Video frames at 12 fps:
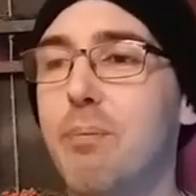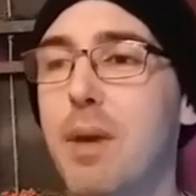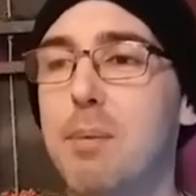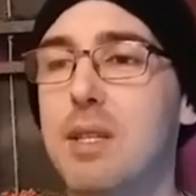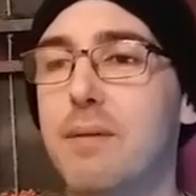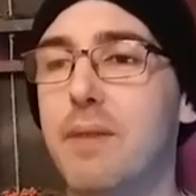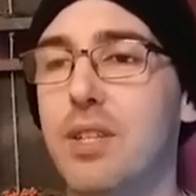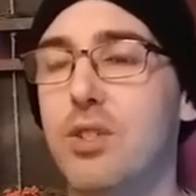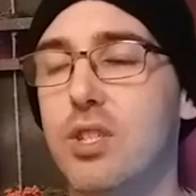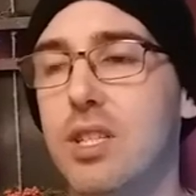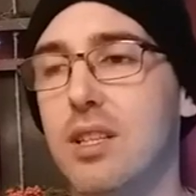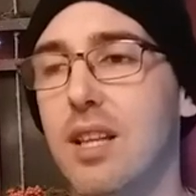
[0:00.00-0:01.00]
Maybe the vendor
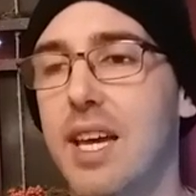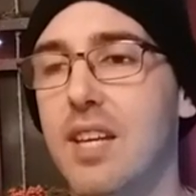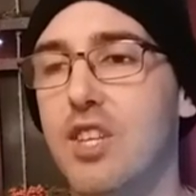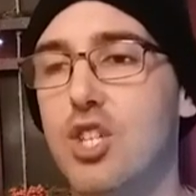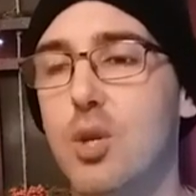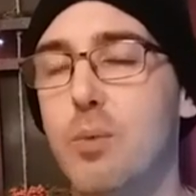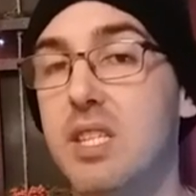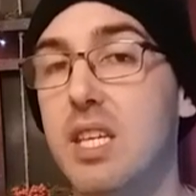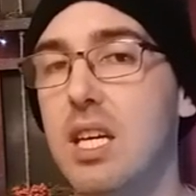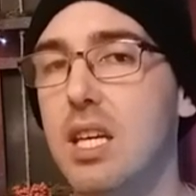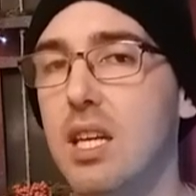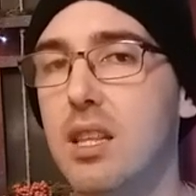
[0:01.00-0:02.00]
didn't like that she was
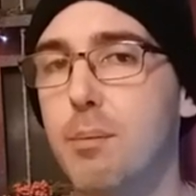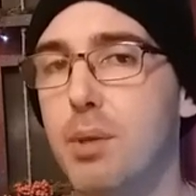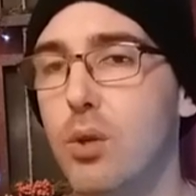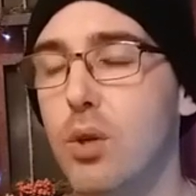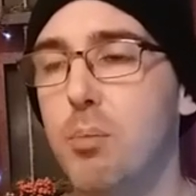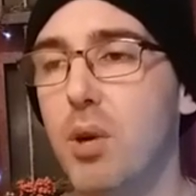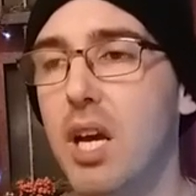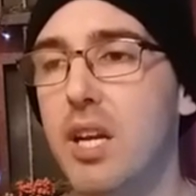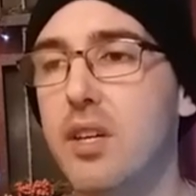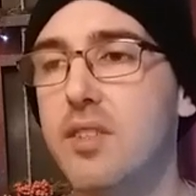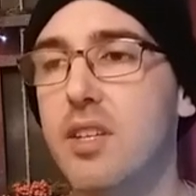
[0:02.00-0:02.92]
eating the beauty products,